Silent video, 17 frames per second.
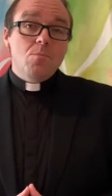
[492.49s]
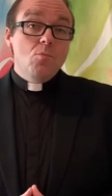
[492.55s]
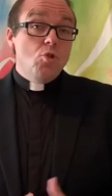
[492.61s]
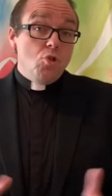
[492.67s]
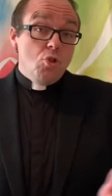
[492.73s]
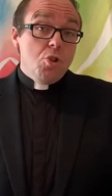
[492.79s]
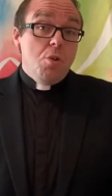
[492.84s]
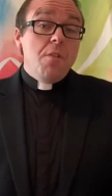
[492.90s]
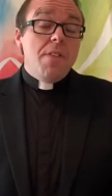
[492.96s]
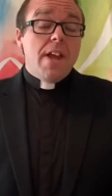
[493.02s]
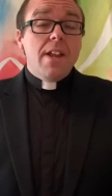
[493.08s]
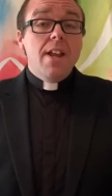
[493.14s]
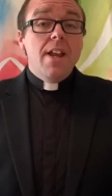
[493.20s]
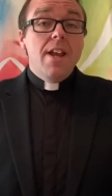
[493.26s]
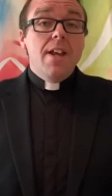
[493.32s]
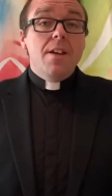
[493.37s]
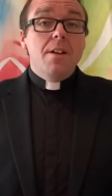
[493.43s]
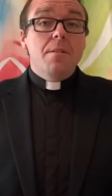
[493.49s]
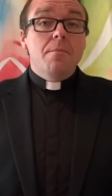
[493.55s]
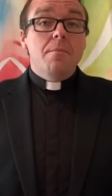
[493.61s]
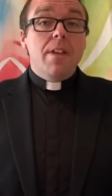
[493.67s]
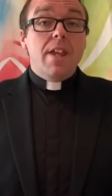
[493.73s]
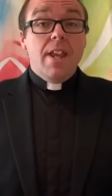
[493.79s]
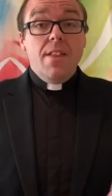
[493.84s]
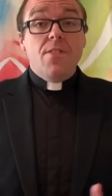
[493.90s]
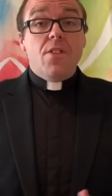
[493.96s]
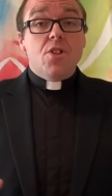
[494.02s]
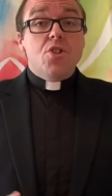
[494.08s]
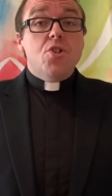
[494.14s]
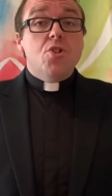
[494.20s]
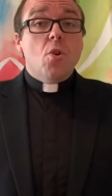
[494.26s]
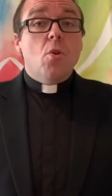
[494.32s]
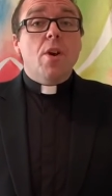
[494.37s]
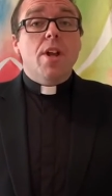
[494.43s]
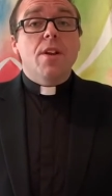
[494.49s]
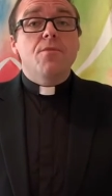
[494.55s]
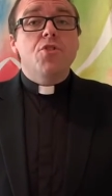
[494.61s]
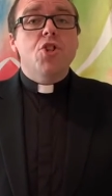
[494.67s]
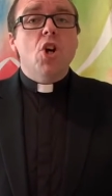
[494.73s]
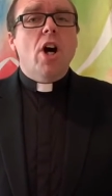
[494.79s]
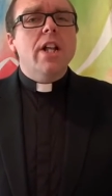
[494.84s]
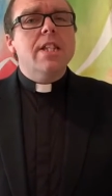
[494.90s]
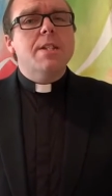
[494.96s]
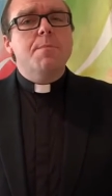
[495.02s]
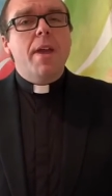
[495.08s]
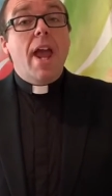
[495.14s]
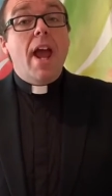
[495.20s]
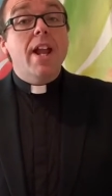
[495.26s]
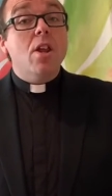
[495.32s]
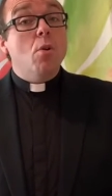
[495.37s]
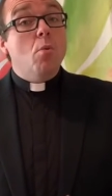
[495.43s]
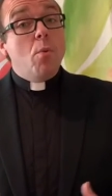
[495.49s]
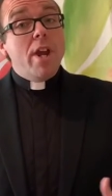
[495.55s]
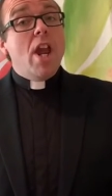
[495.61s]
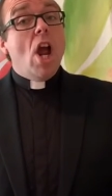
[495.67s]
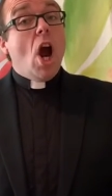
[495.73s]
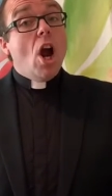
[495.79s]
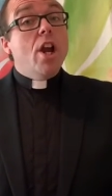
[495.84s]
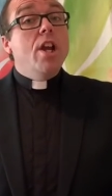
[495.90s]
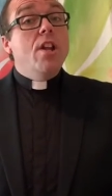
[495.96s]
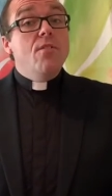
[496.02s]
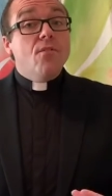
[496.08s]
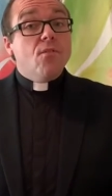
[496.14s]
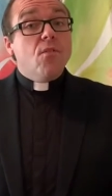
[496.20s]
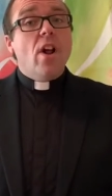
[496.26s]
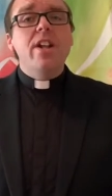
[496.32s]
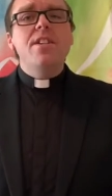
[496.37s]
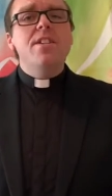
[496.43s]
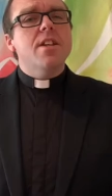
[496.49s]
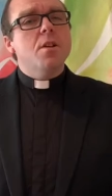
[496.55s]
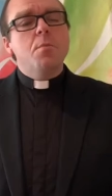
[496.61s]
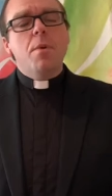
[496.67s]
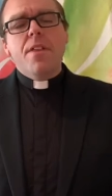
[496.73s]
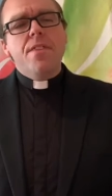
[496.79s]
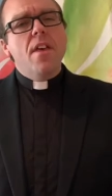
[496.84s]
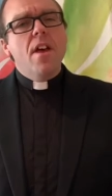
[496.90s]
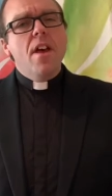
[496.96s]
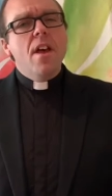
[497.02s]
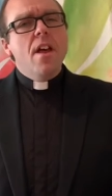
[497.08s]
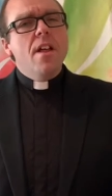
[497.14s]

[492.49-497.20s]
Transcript: True that in the story of John's beheading, we are confronted with